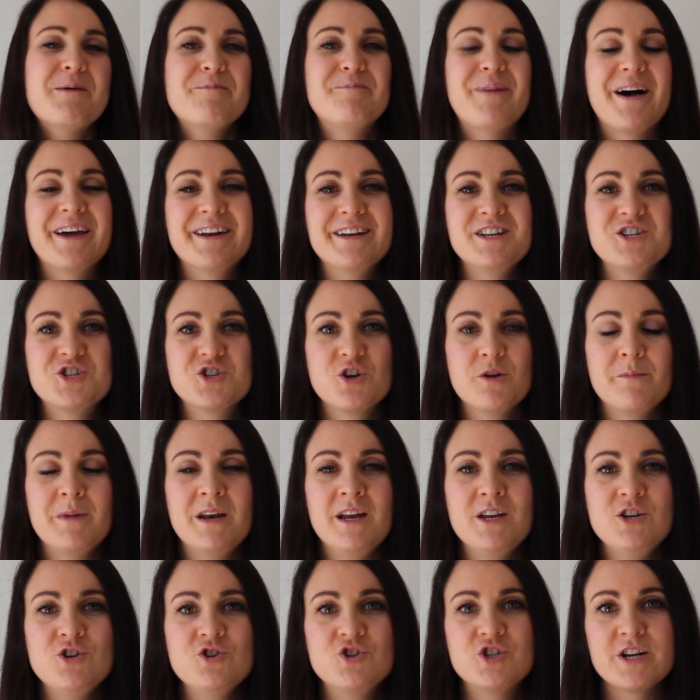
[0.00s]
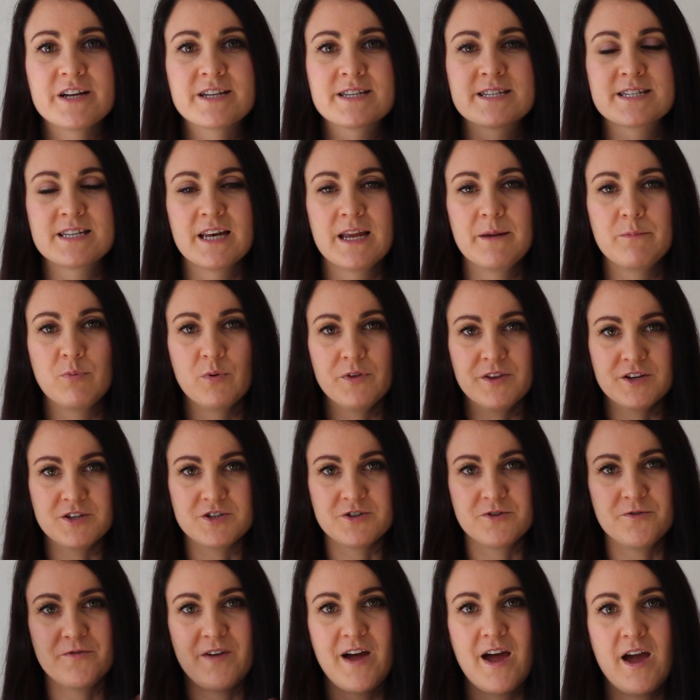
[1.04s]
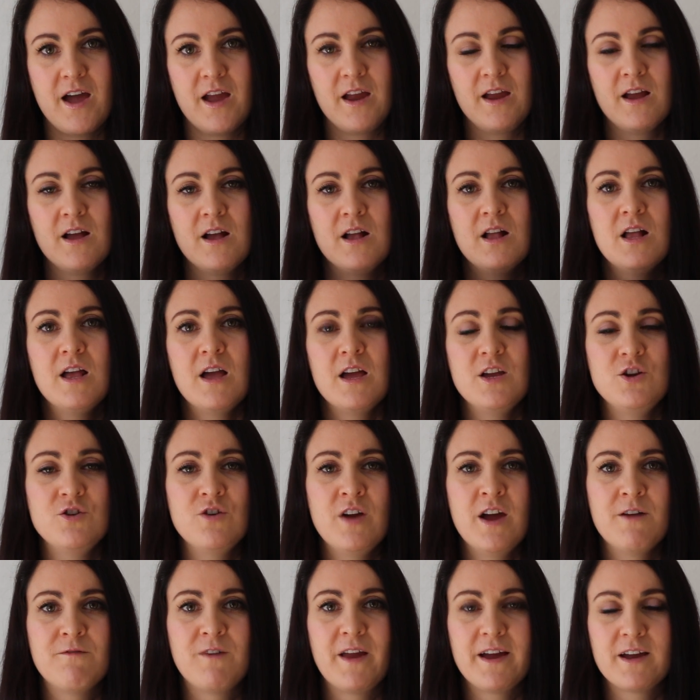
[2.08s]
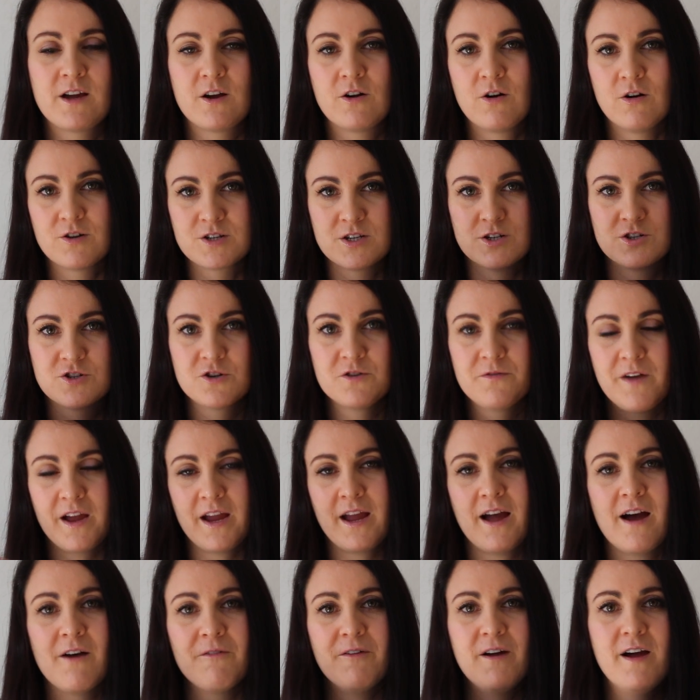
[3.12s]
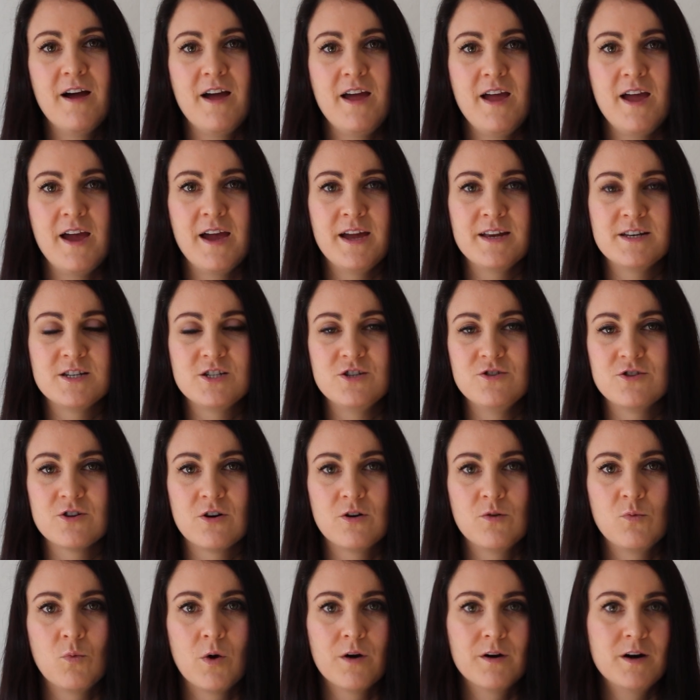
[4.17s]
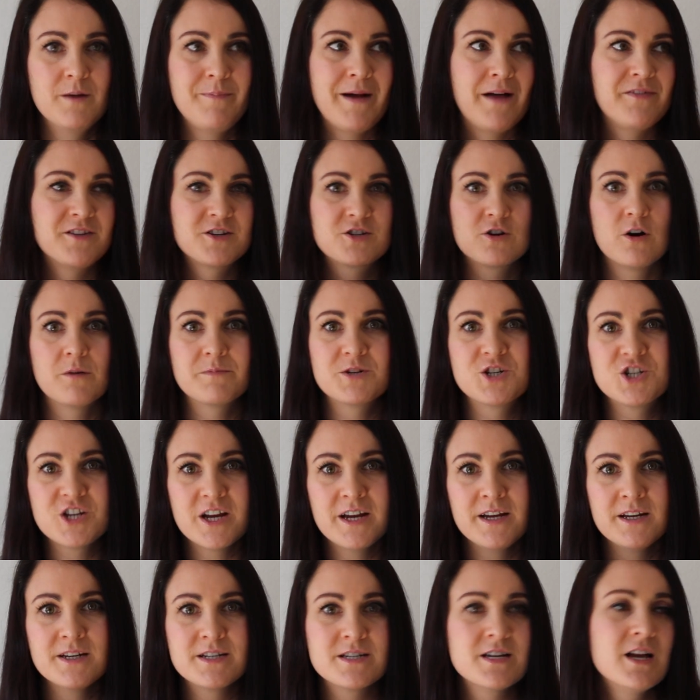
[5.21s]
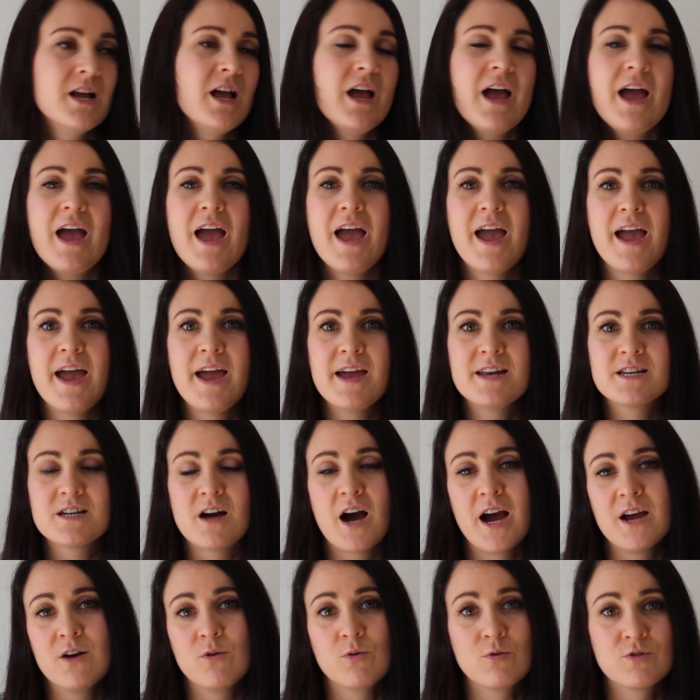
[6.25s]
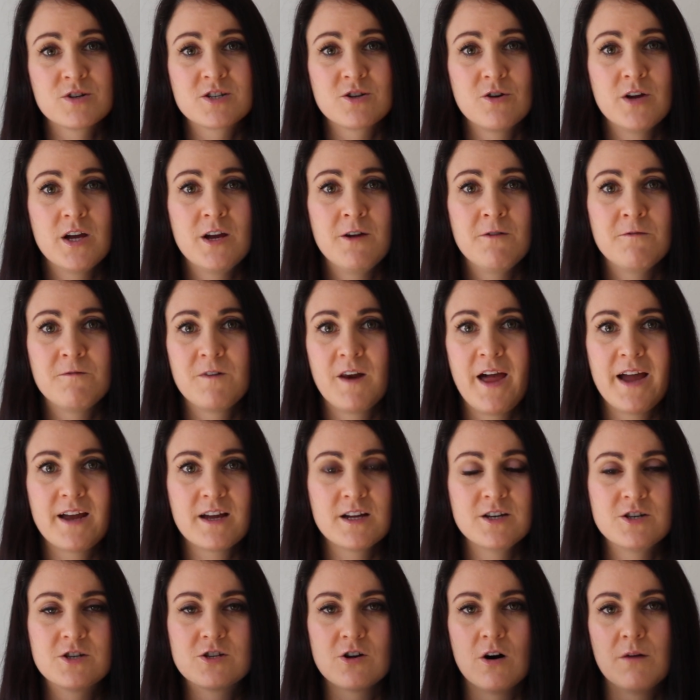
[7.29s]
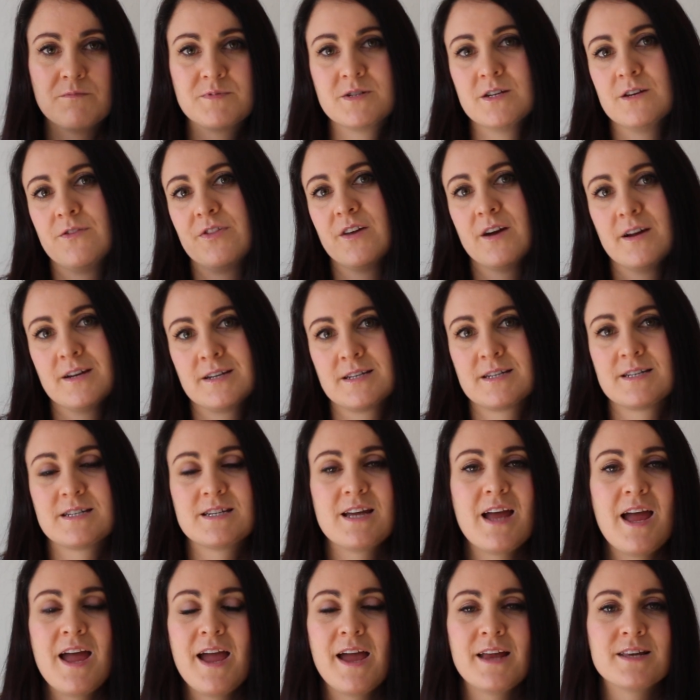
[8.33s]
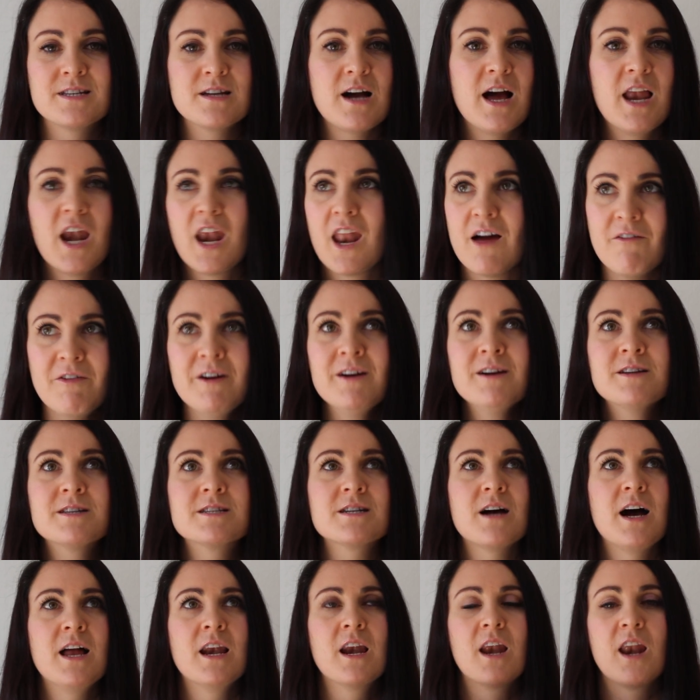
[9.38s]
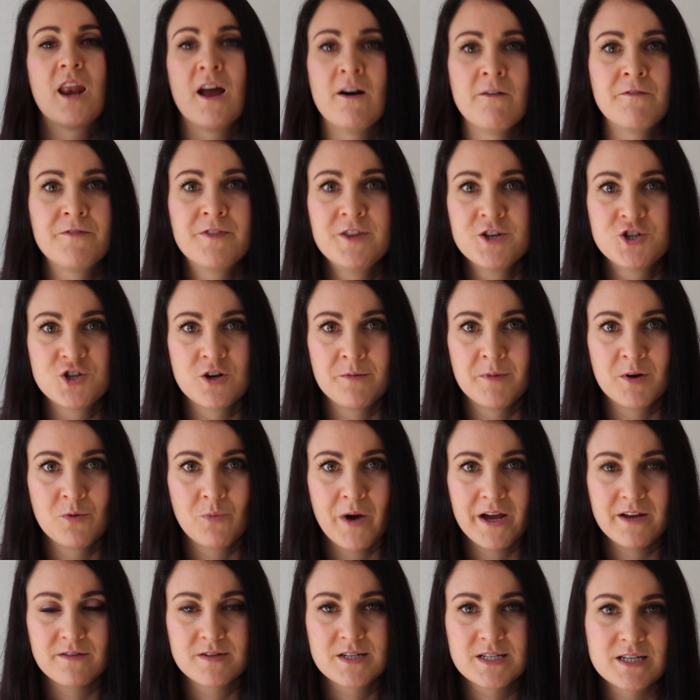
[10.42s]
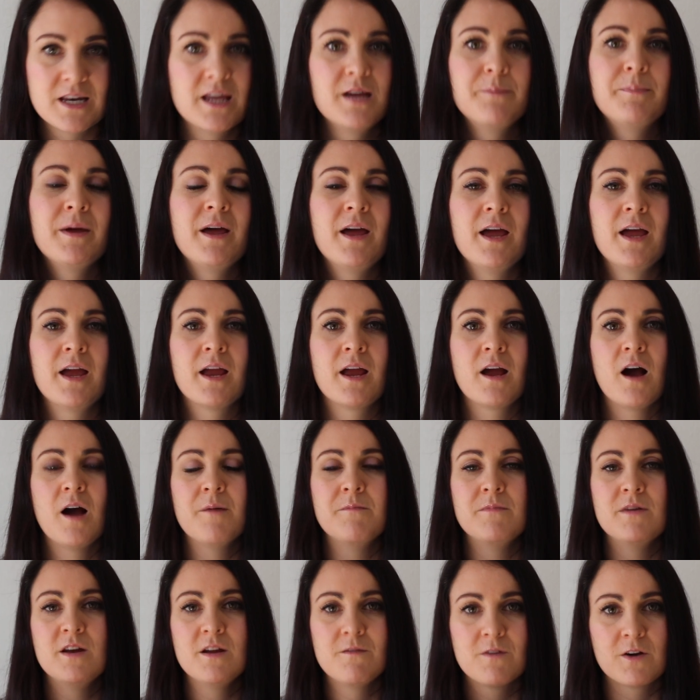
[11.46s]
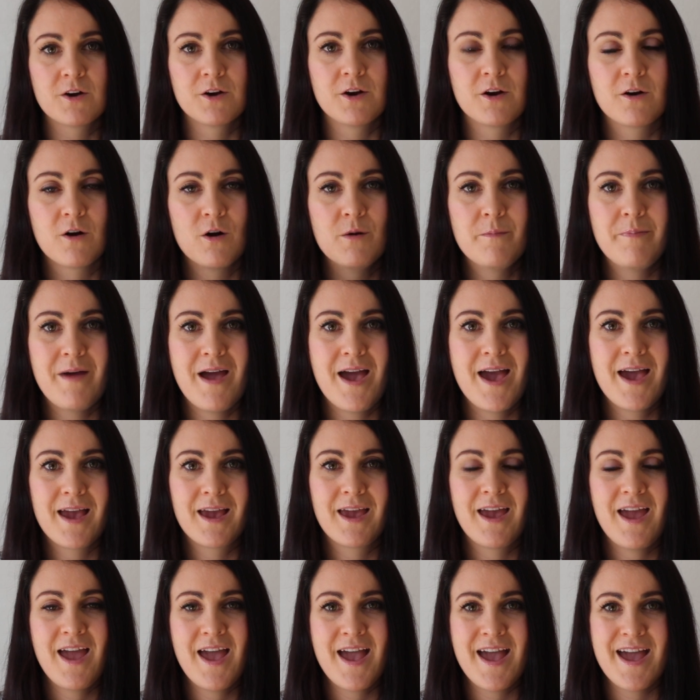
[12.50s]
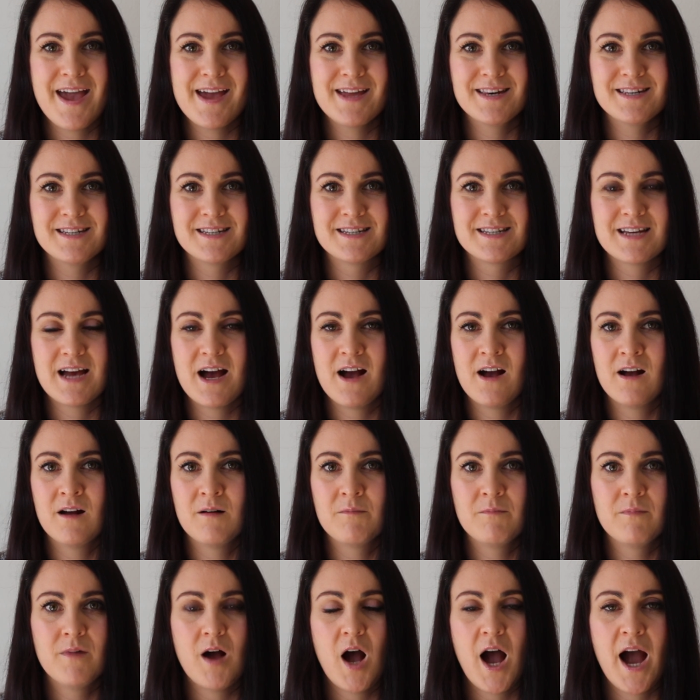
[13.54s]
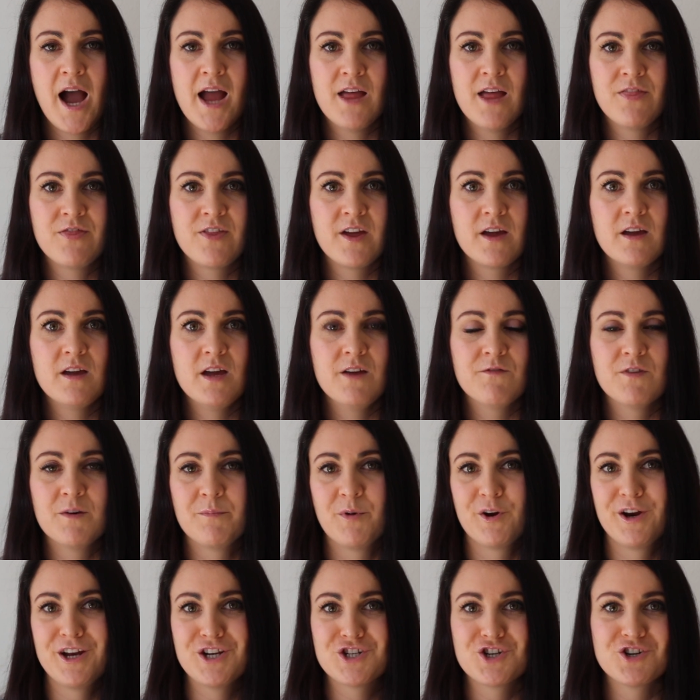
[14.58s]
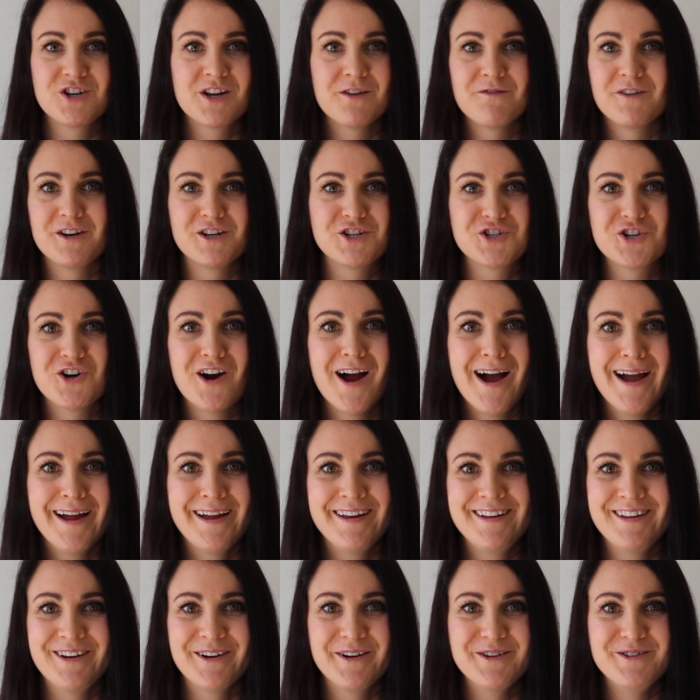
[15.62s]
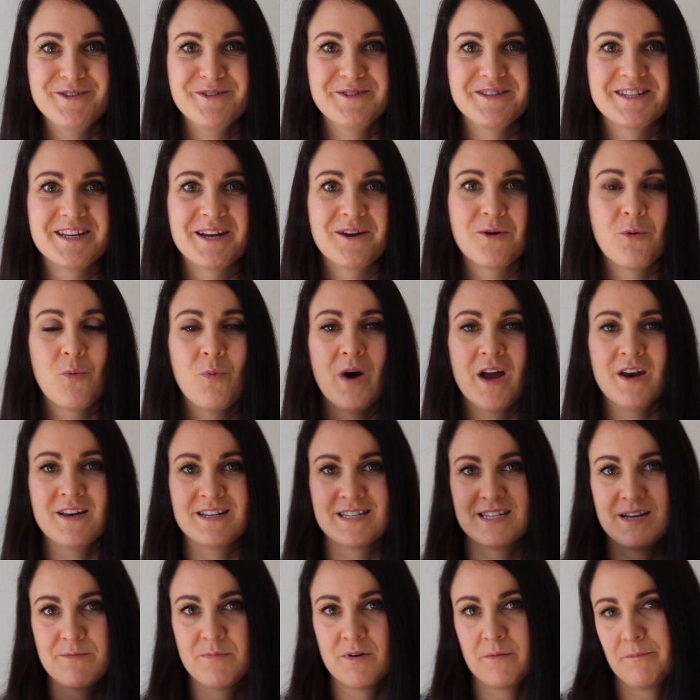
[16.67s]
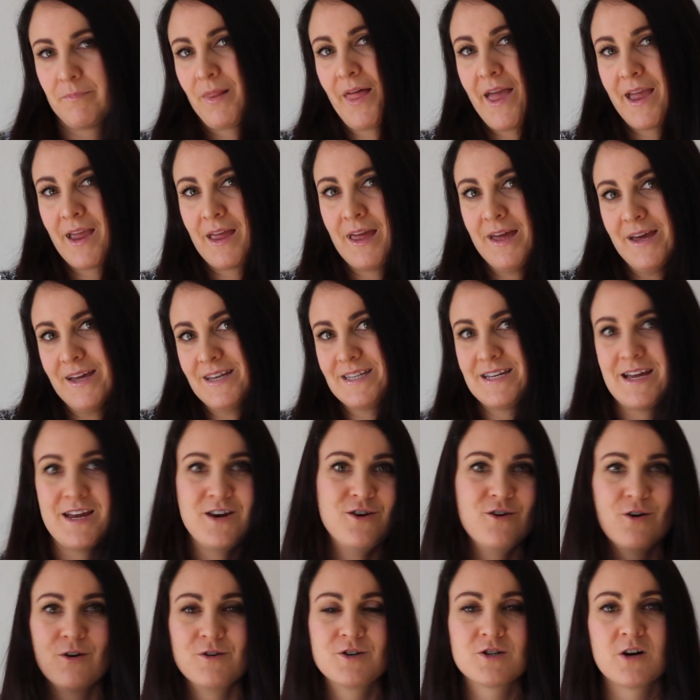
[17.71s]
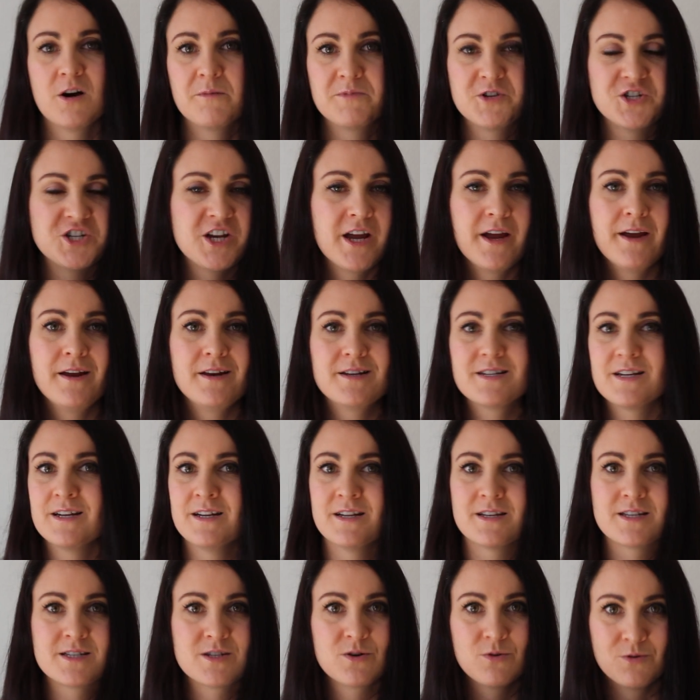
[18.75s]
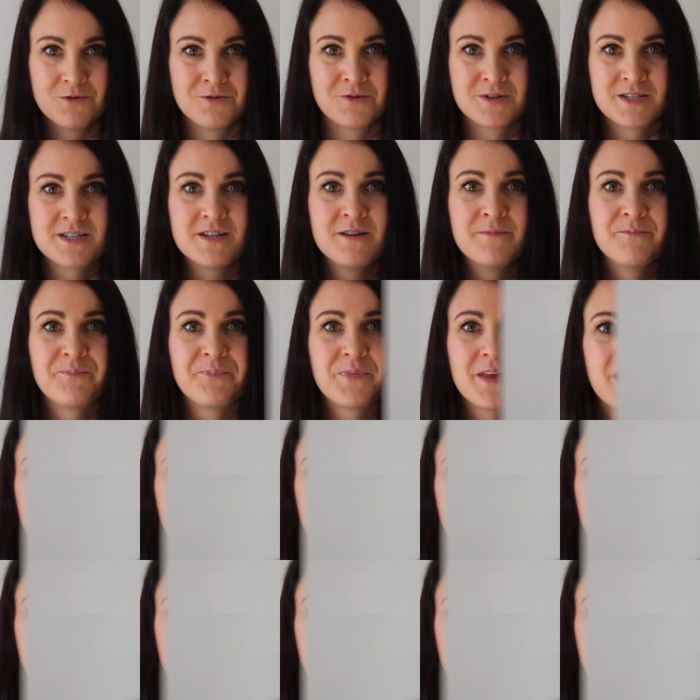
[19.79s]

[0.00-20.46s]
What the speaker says: But in Germany, you just sleep with a duvet. You have a cotton duvet cover, and you don't worry about the top sheet. And I also have adopted this, and I love it. I love the German way of sleeping. I'm never going to go back, and I think everybody should give it a try, using one separate blanket and no top sheet. It's awesome.